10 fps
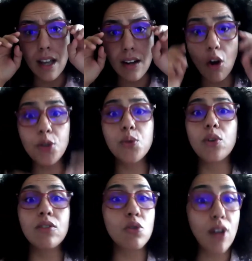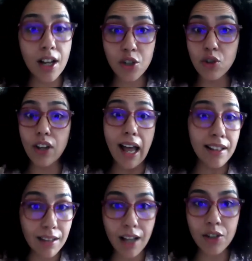and also international
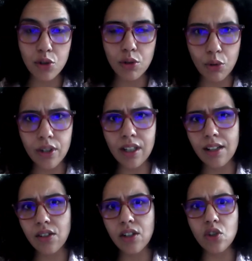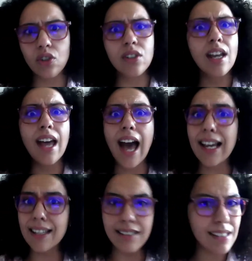and national organizations,
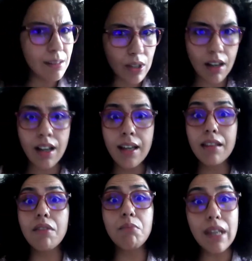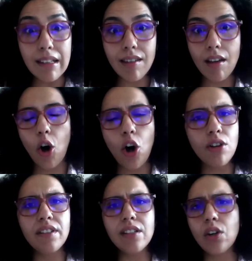academia, the media, all
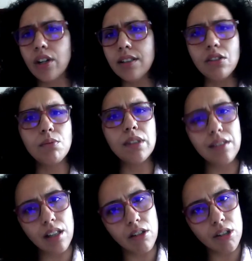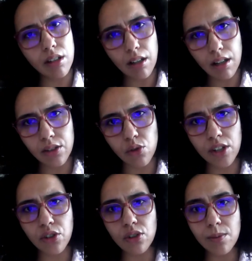of these are intermediary
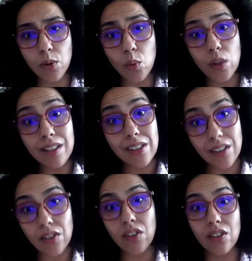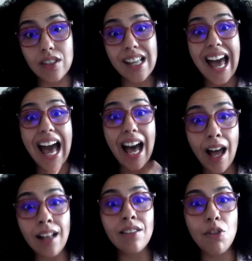structures between citizens
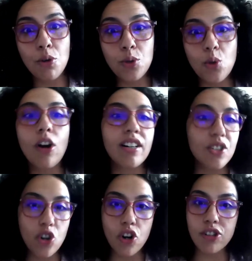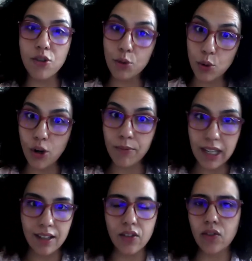and those who are in charge, those who are
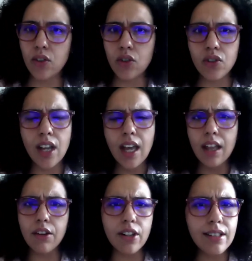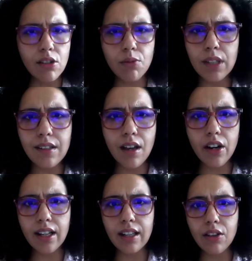making decisions. They're
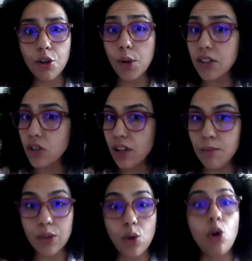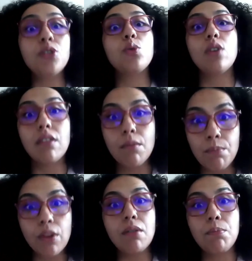intermediary in their questioning, but also in
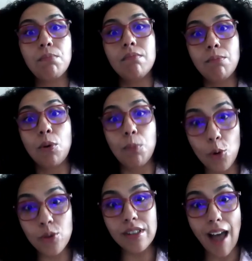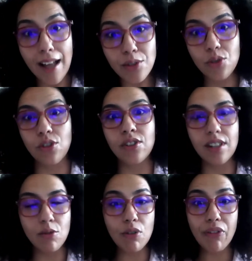the proposed
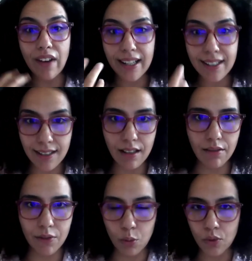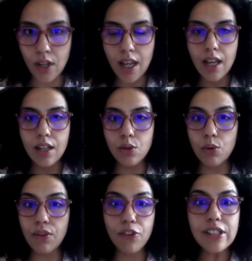answers, in reflecting the views.
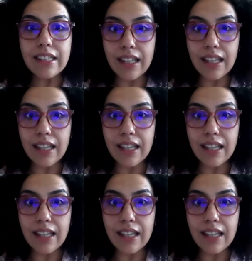So the first